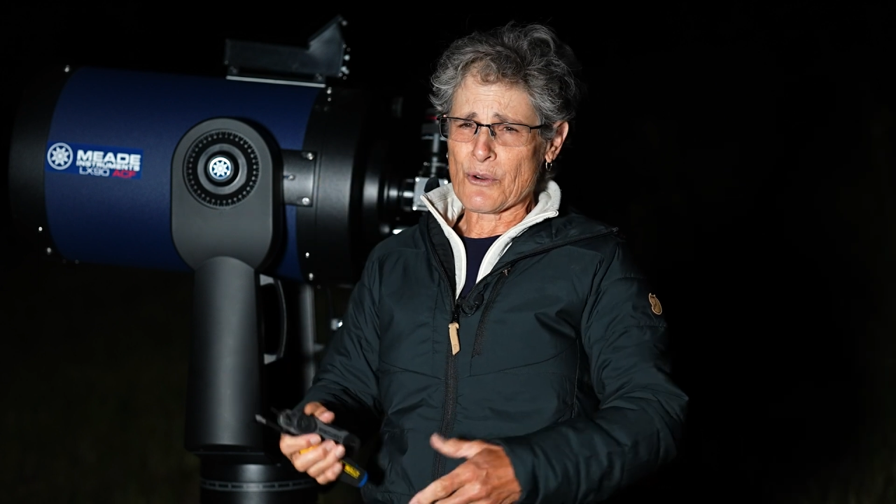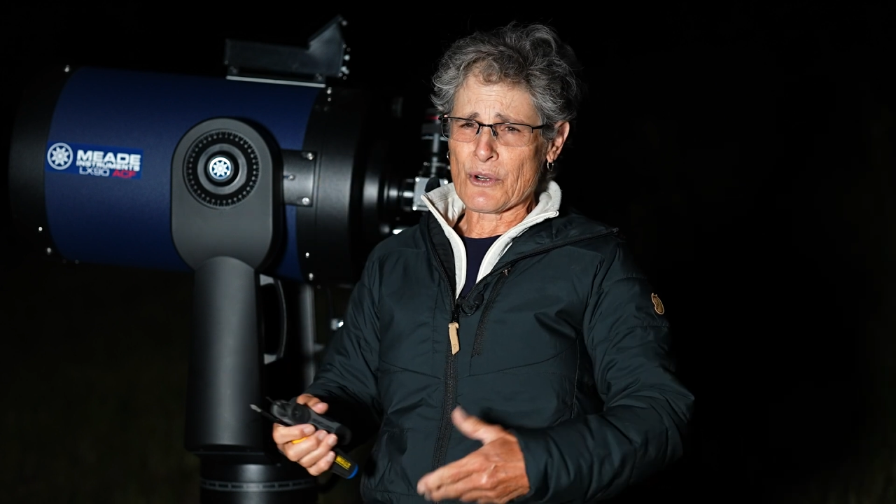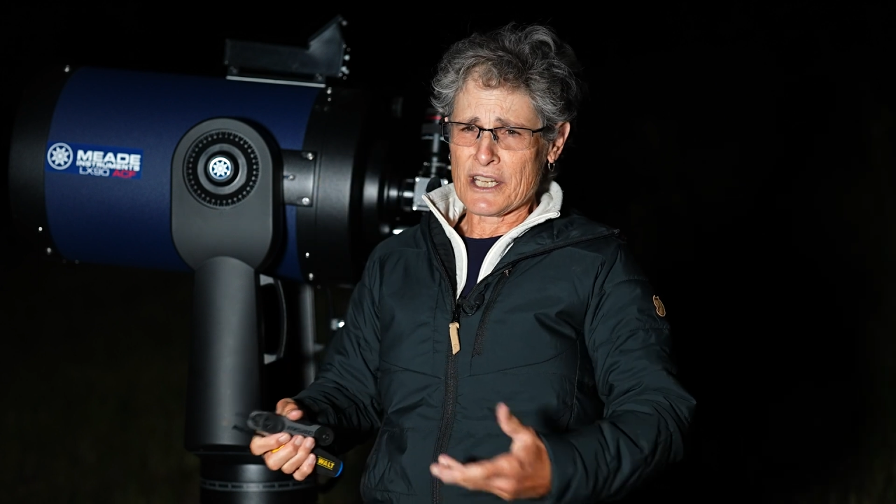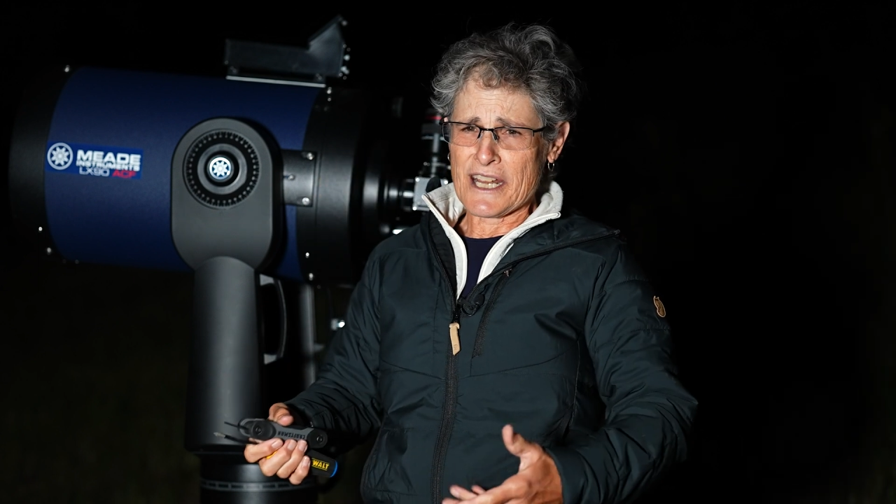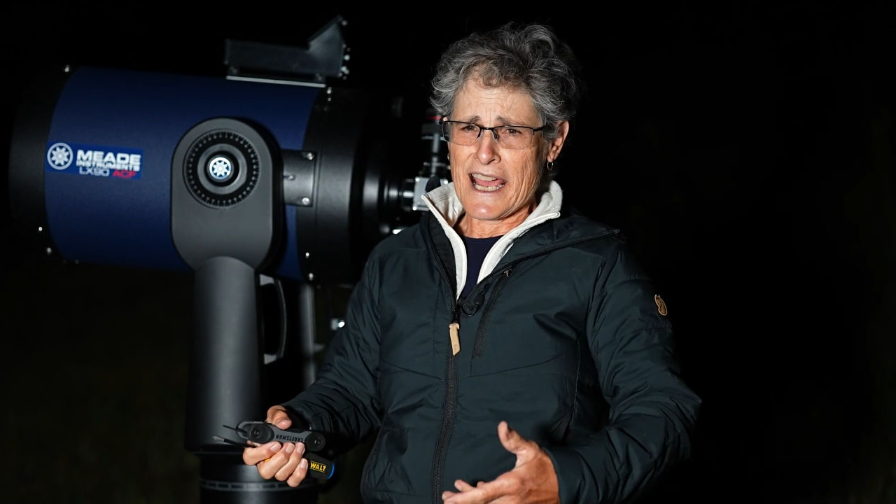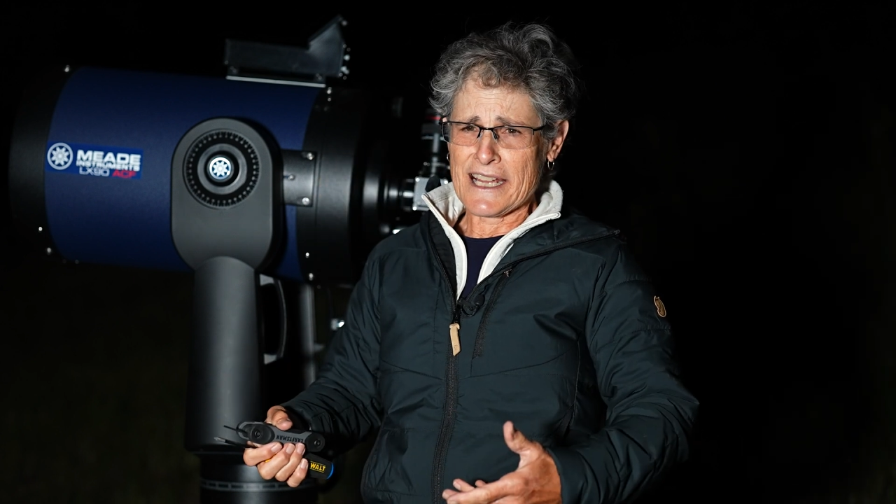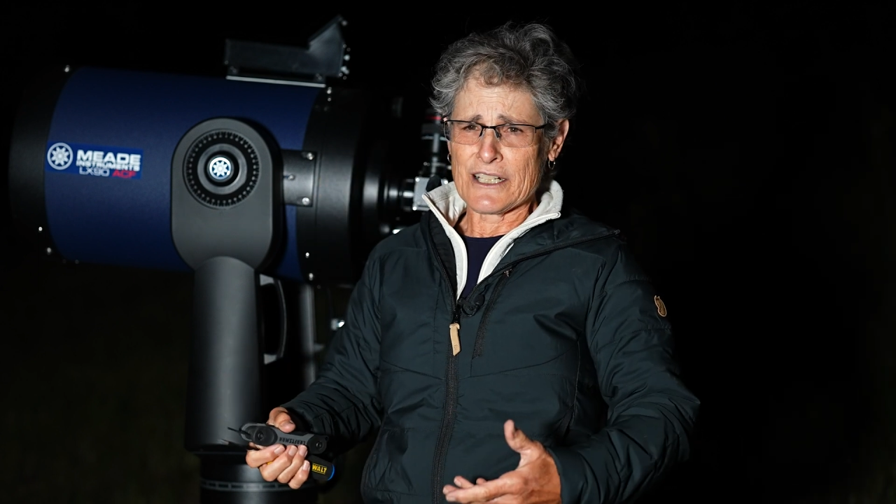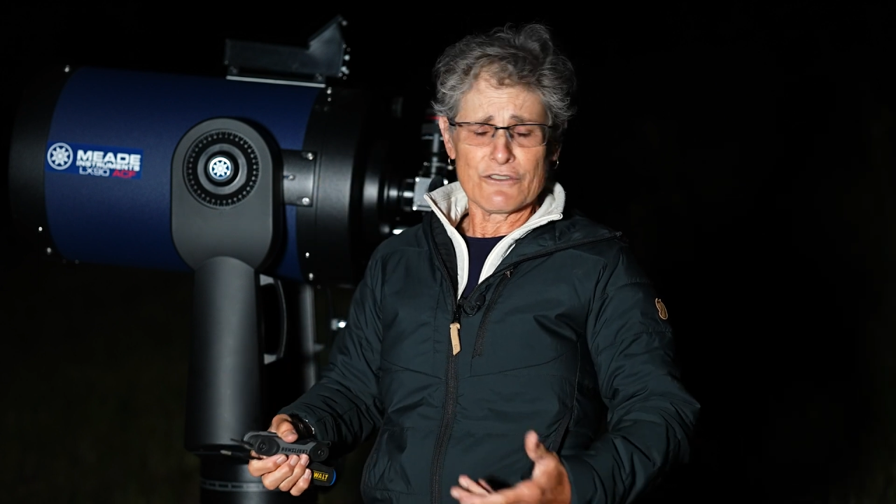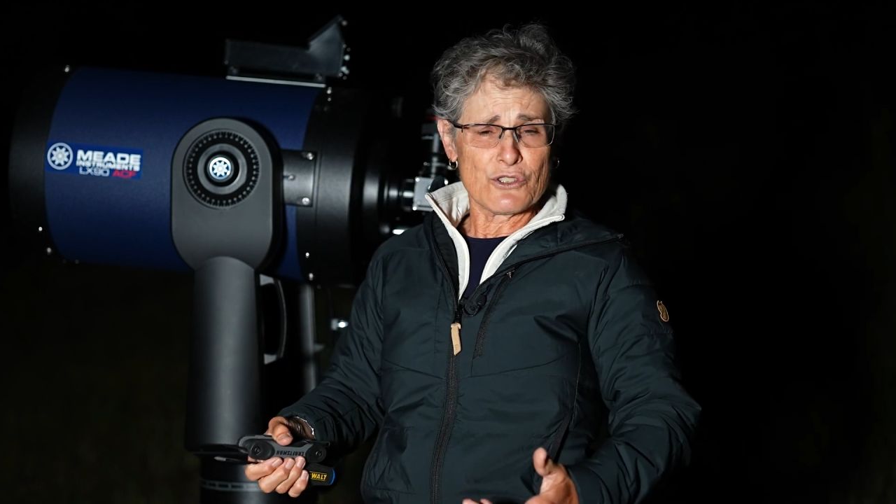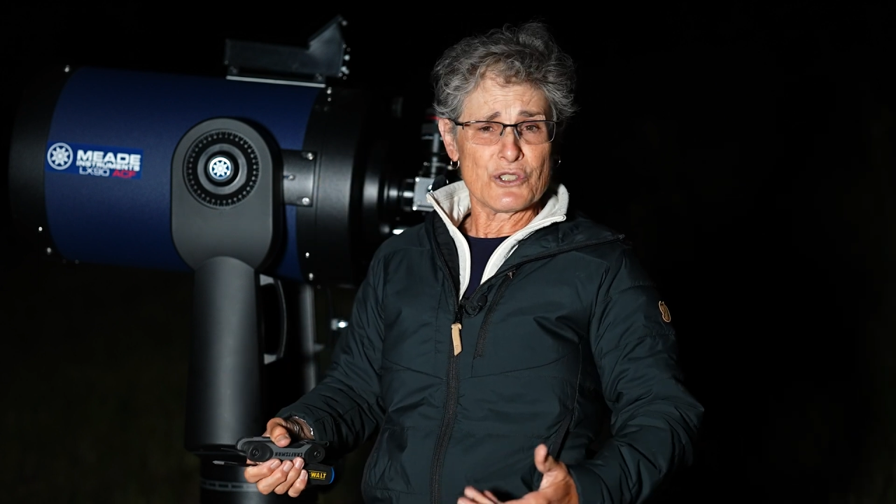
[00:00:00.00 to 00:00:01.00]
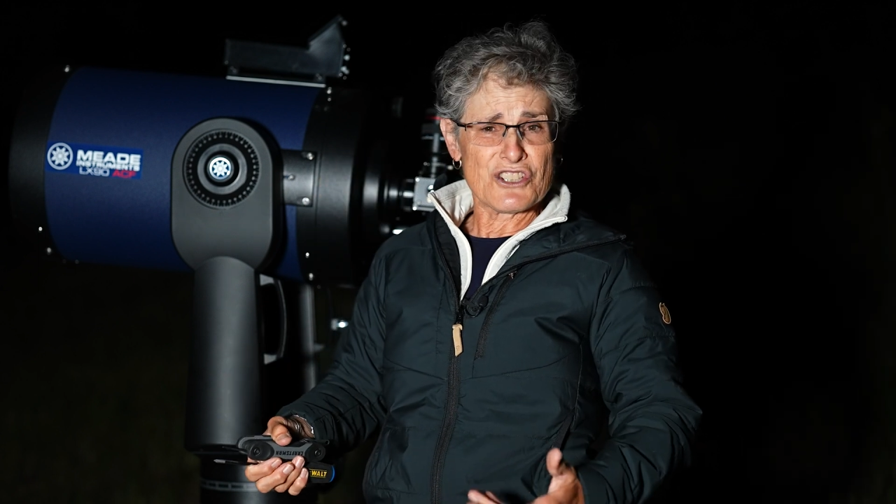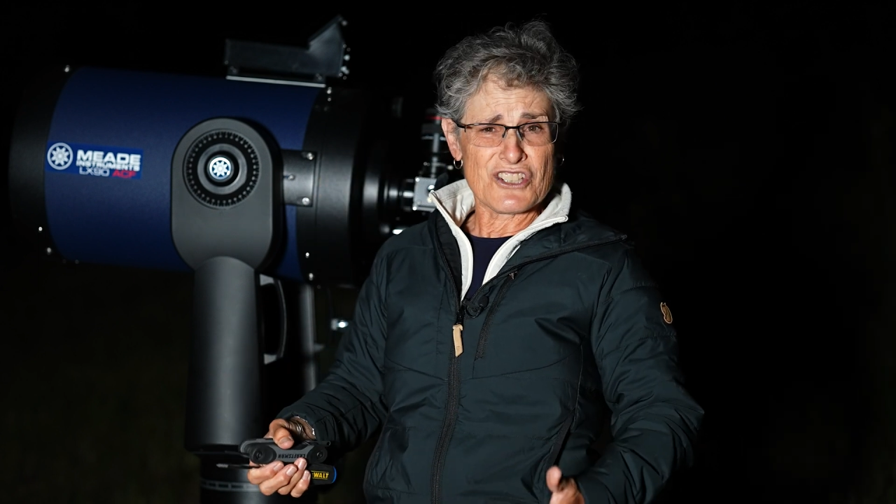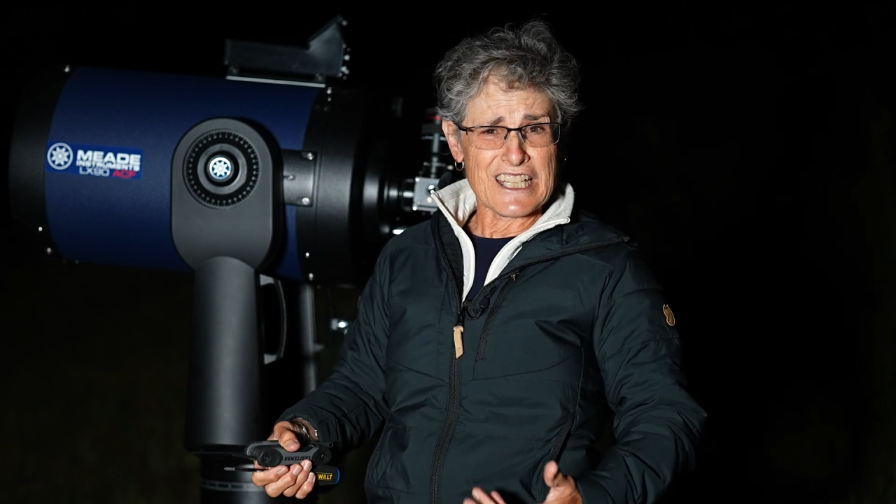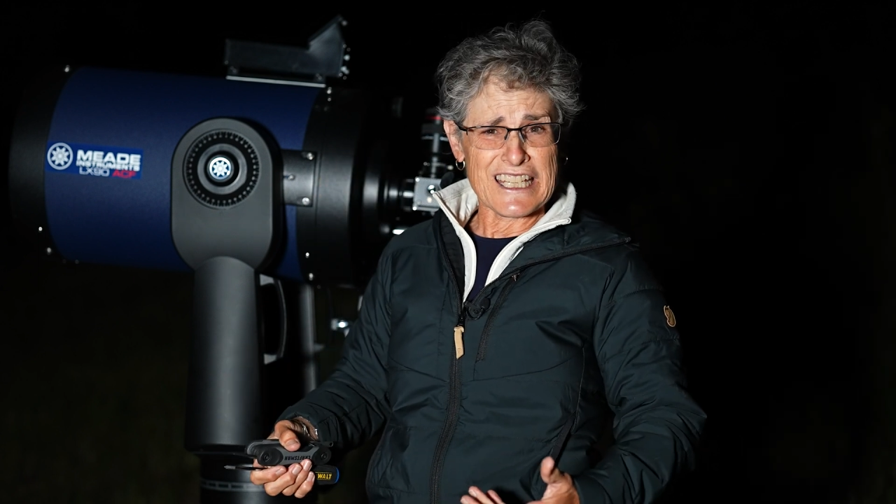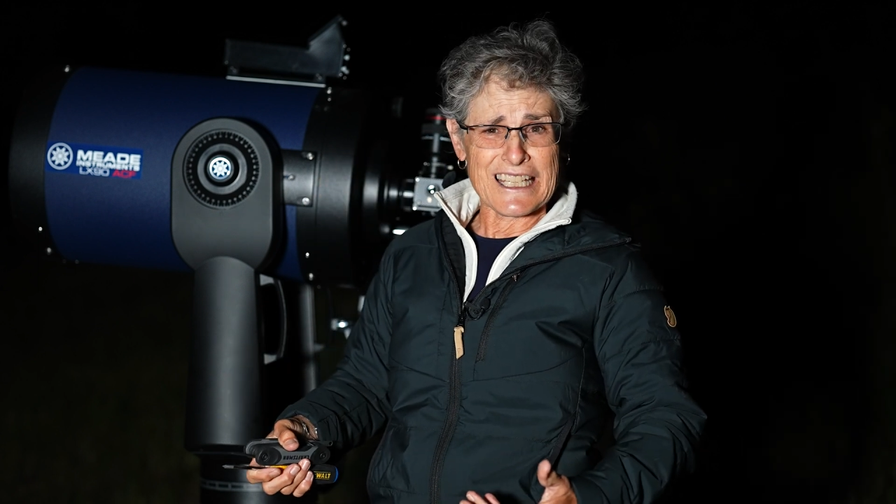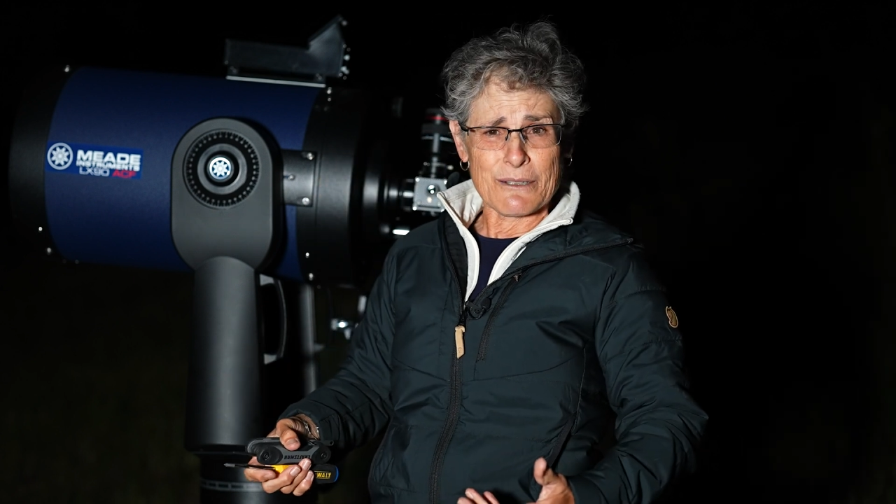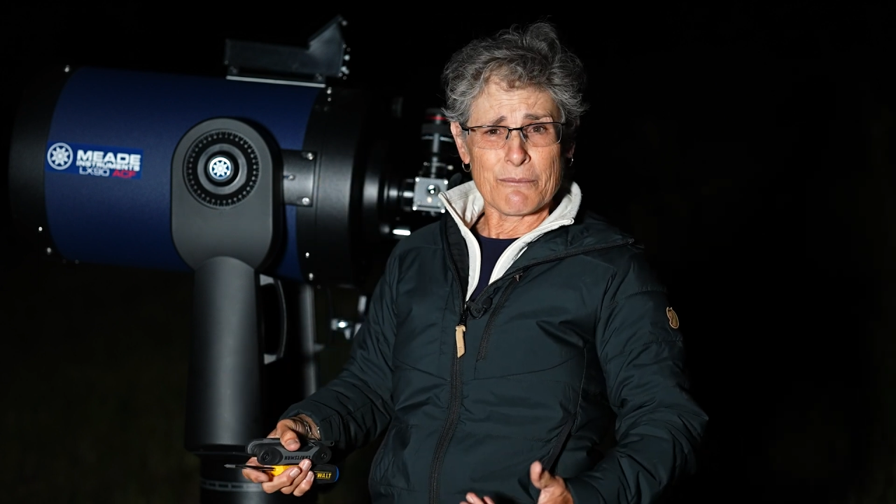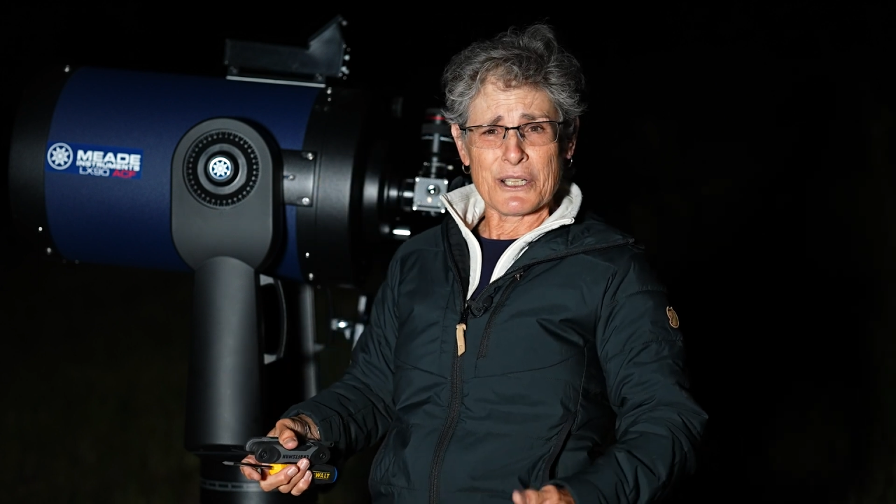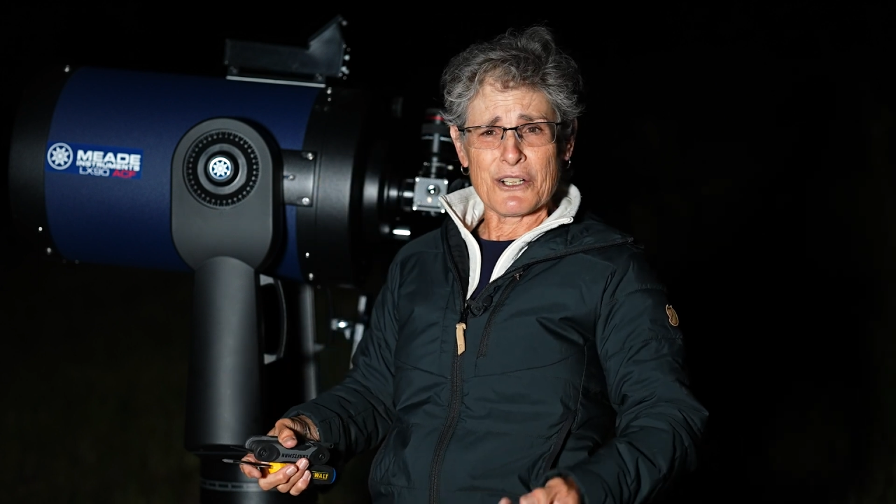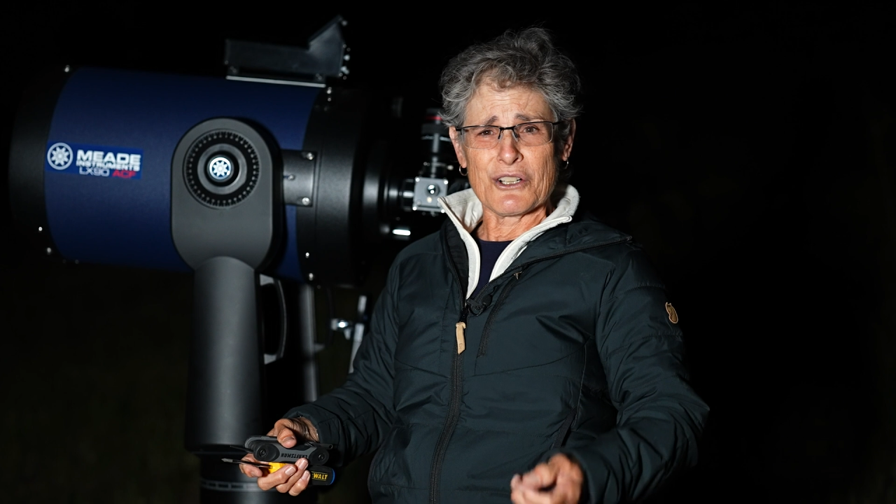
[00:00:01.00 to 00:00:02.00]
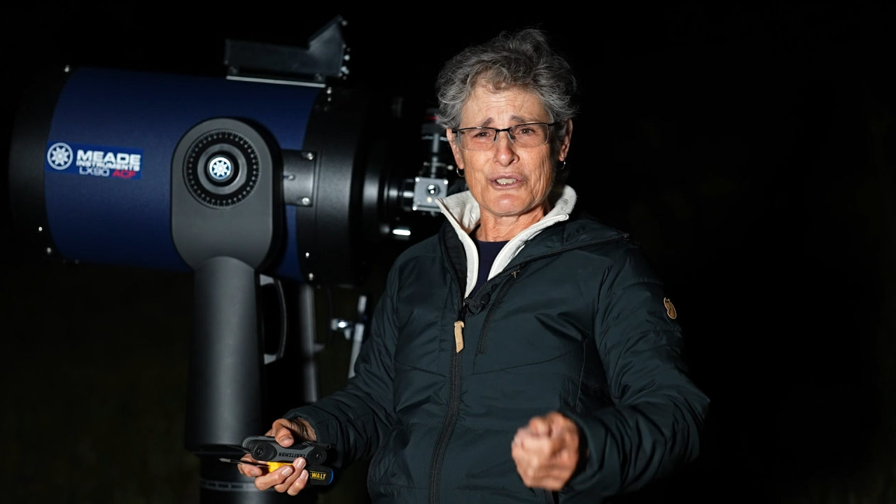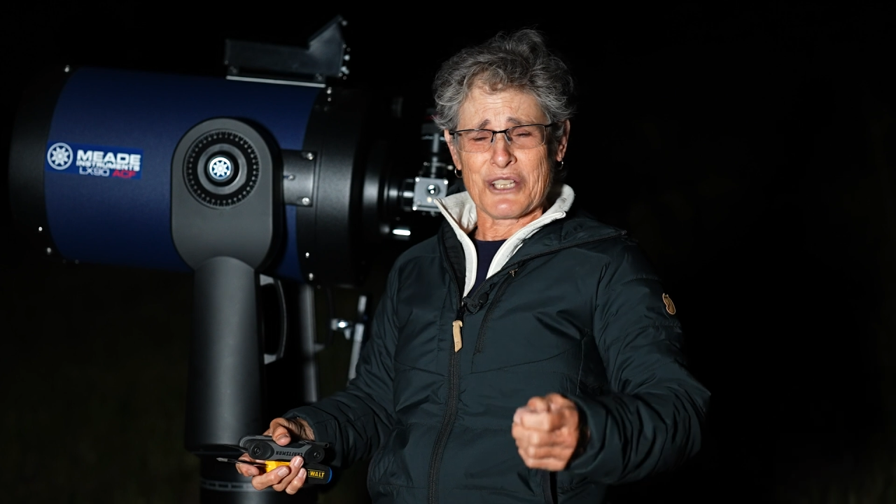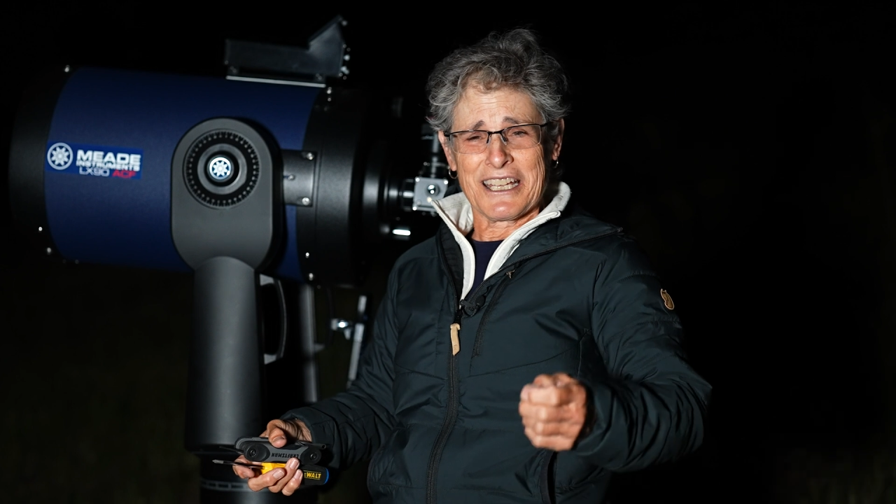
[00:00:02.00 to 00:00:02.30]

on a night of good seeing because